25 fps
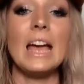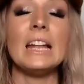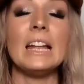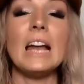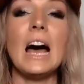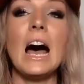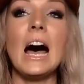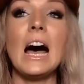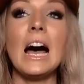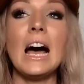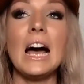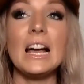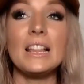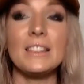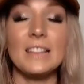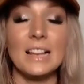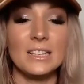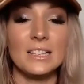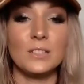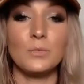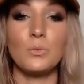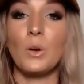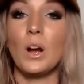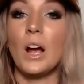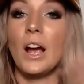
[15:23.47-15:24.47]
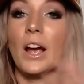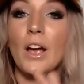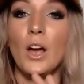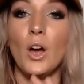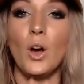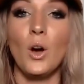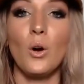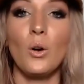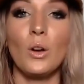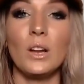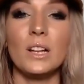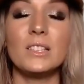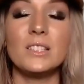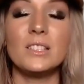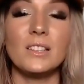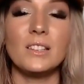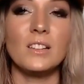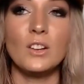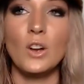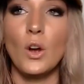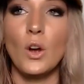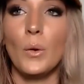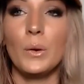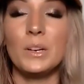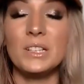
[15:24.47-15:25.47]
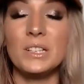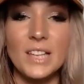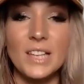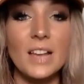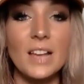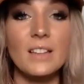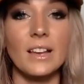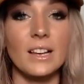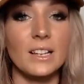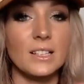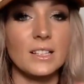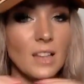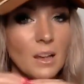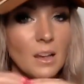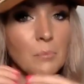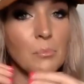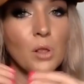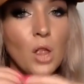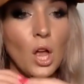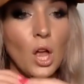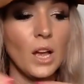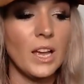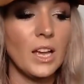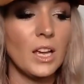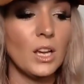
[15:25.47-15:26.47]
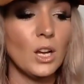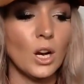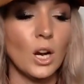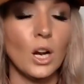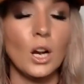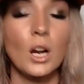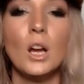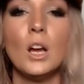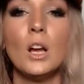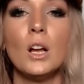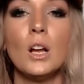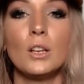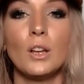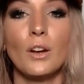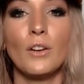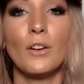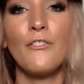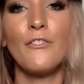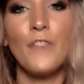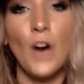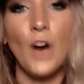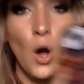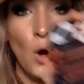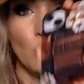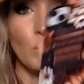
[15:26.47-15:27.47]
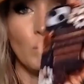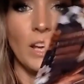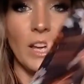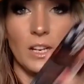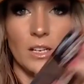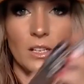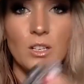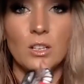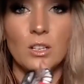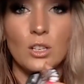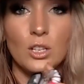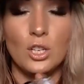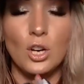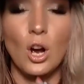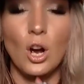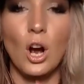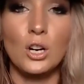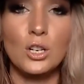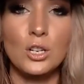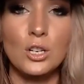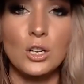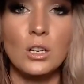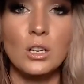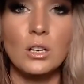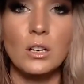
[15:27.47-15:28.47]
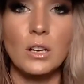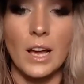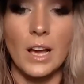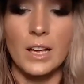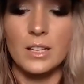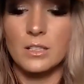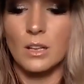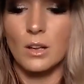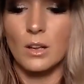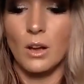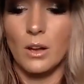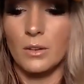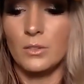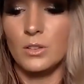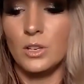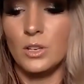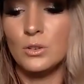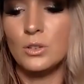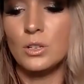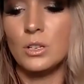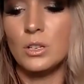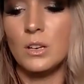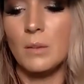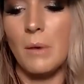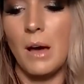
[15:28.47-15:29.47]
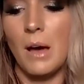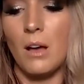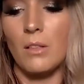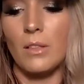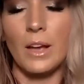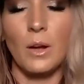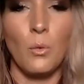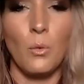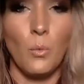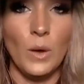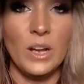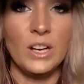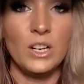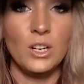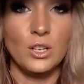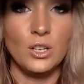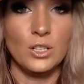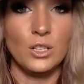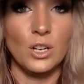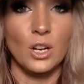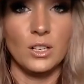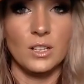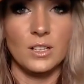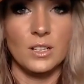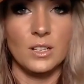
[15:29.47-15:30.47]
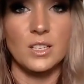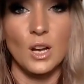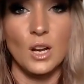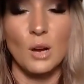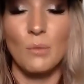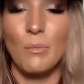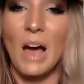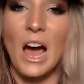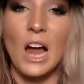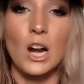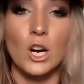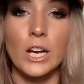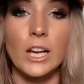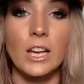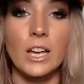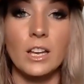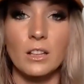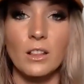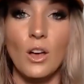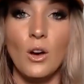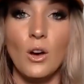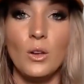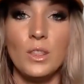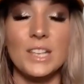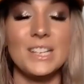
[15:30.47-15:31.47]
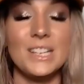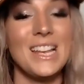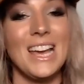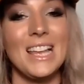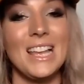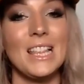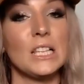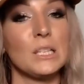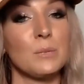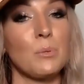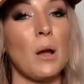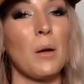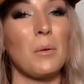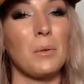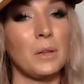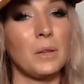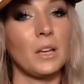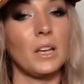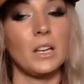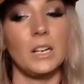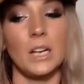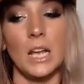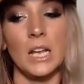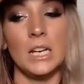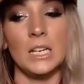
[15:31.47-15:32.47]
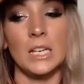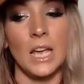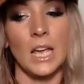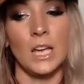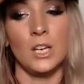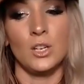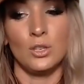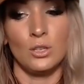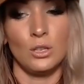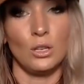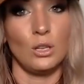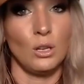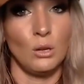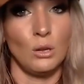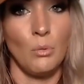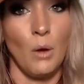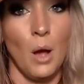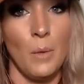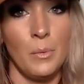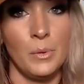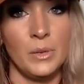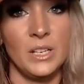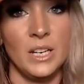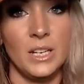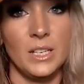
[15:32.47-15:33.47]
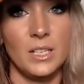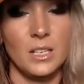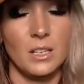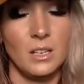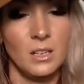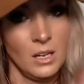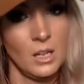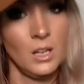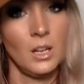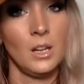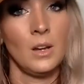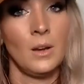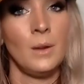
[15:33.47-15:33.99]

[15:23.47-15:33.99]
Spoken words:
And that's where I go. It's, I always say, like, it's like plugging your phone into the charger. You guys usually about, like, when you're starting to see your battery get low in the day, that's probably an indication that you probably need to